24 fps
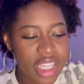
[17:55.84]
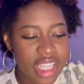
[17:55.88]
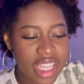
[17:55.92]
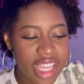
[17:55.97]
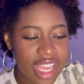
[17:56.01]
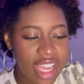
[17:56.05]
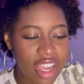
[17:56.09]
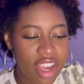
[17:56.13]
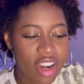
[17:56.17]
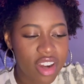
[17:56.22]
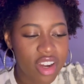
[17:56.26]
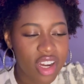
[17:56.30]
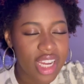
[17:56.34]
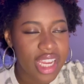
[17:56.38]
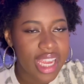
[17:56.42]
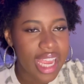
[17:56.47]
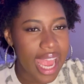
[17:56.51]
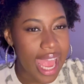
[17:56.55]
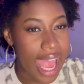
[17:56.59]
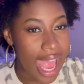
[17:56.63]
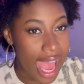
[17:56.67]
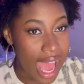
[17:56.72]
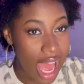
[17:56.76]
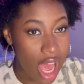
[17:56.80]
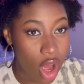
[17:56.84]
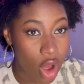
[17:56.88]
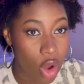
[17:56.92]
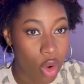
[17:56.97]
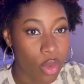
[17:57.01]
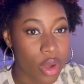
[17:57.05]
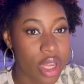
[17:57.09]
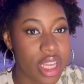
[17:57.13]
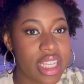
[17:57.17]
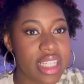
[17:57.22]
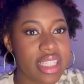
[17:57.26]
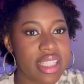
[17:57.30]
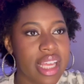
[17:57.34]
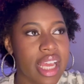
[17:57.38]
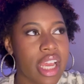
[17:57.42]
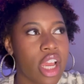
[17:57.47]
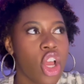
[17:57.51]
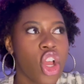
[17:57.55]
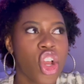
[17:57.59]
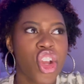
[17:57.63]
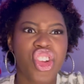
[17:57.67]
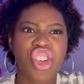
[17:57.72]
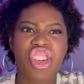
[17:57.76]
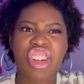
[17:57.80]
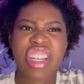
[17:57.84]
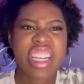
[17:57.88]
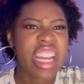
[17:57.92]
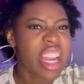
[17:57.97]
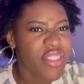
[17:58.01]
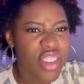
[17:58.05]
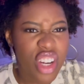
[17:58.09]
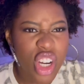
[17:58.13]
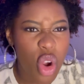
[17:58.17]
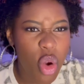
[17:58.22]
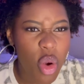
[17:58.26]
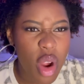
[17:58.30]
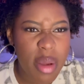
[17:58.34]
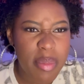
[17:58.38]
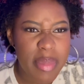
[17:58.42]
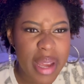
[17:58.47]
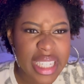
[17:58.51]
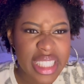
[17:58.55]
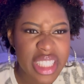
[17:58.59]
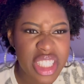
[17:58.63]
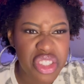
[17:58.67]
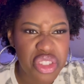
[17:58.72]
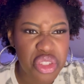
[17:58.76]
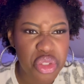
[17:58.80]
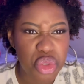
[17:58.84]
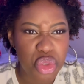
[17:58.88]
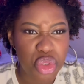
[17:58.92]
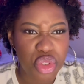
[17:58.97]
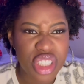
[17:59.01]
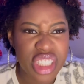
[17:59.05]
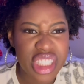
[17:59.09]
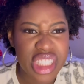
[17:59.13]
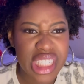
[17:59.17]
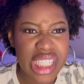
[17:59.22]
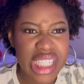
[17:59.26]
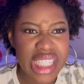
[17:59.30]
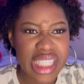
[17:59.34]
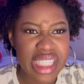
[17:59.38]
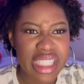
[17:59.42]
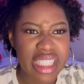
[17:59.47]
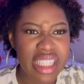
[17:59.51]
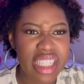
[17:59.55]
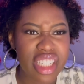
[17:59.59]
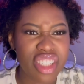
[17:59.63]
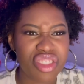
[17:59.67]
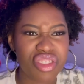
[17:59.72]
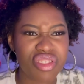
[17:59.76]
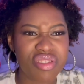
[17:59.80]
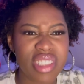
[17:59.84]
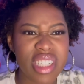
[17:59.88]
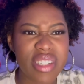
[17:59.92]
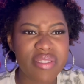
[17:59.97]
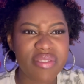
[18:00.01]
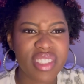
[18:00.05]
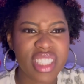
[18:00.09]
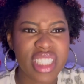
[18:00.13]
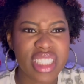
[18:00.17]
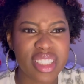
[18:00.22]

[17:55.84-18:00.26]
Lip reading: Carrie out. He is like, you're never going back to New York City again. You're never...